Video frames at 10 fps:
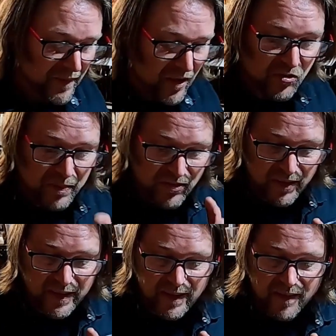
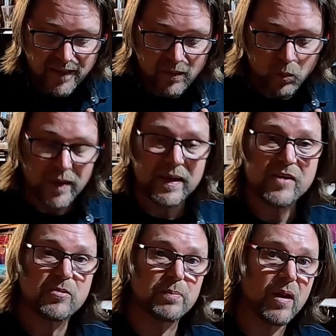Especially the one they
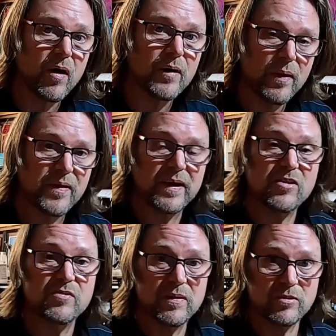supply with it is
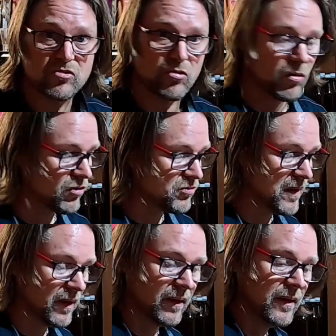a very strong
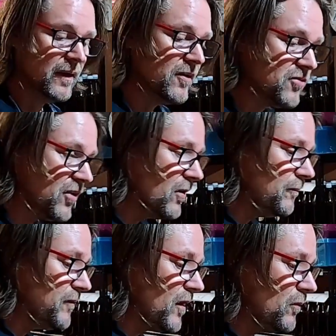smell. So
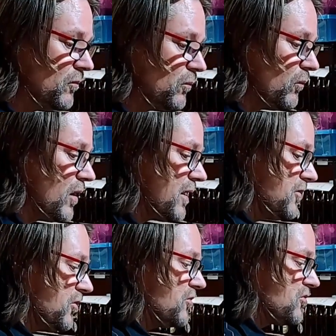what I'm going to do is